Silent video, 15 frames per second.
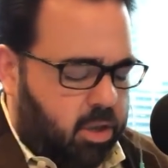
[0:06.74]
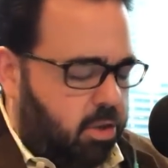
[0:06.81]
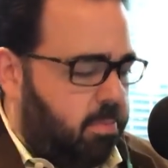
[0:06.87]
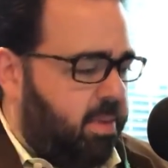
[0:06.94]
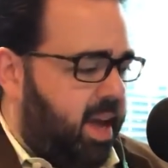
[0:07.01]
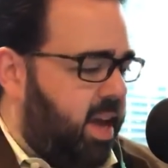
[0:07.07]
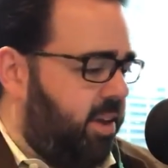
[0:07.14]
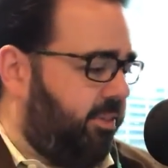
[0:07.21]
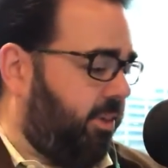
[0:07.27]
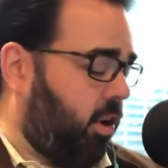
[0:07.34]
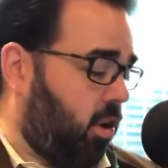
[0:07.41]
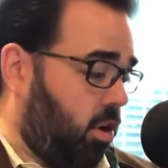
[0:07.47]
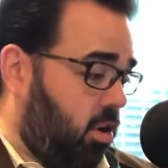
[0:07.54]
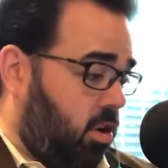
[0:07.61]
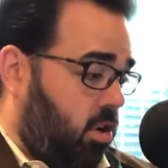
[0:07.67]
You may have
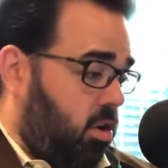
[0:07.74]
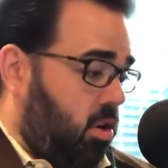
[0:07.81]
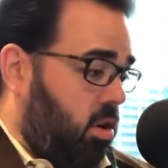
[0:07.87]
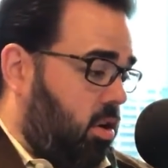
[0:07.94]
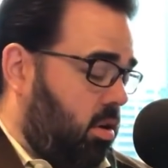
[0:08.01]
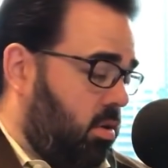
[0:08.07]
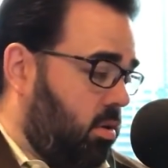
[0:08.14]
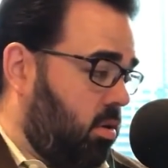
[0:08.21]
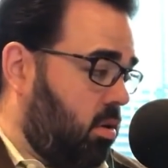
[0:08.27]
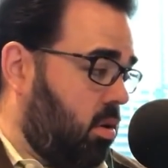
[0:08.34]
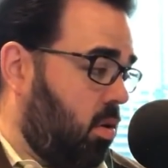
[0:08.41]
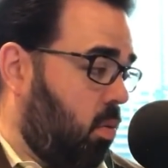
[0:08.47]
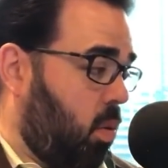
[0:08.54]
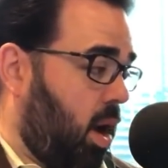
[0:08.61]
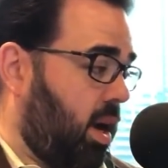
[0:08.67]
heard
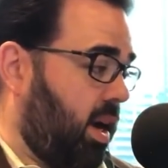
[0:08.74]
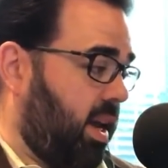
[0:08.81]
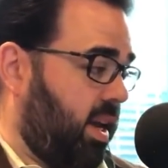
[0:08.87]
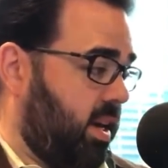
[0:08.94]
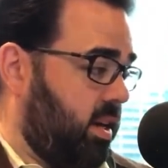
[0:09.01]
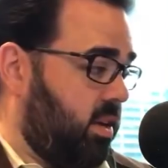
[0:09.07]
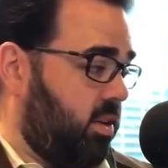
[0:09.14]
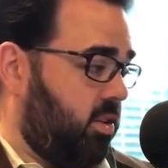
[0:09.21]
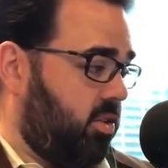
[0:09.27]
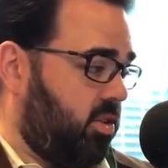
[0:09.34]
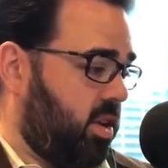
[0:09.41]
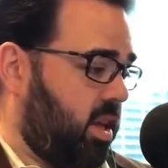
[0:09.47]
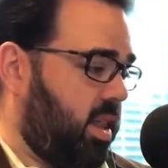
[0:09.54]
what it is